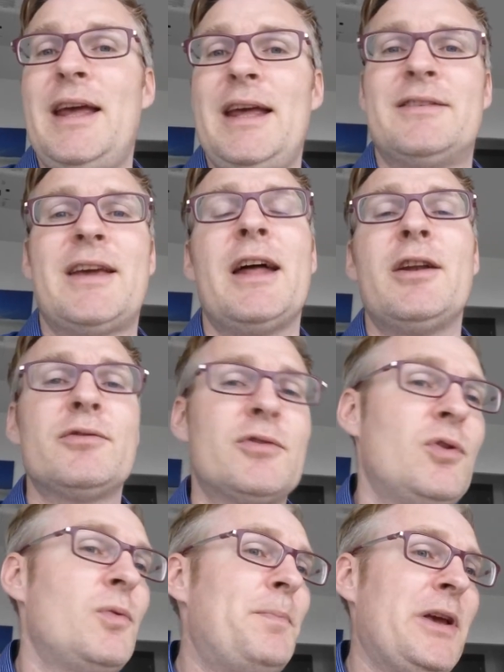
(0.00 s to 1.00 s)
It
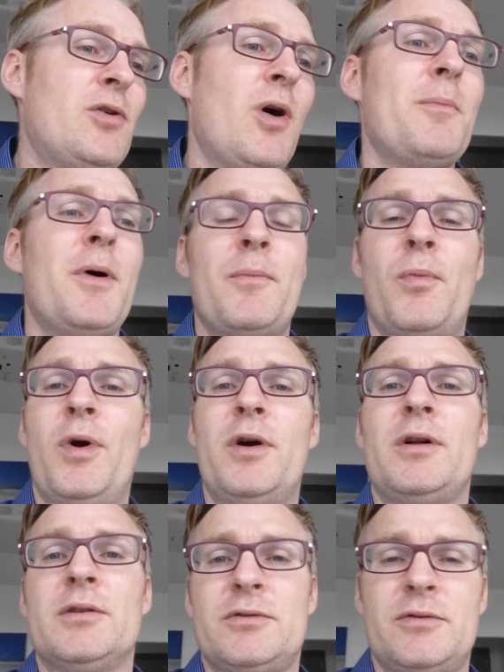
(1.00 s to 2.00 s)
cannot become a
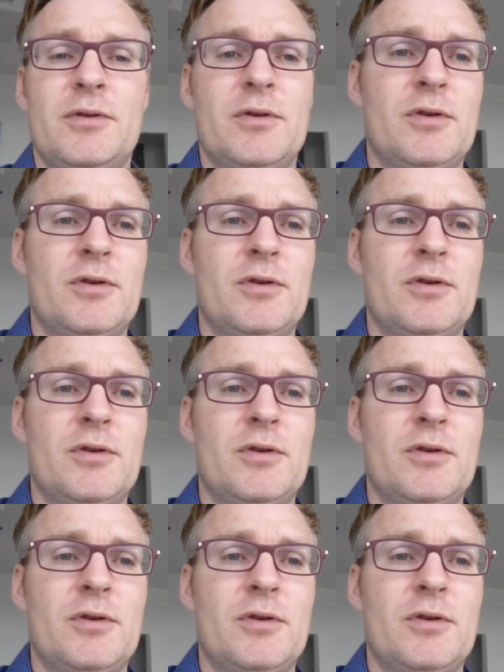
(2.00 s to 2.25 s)
world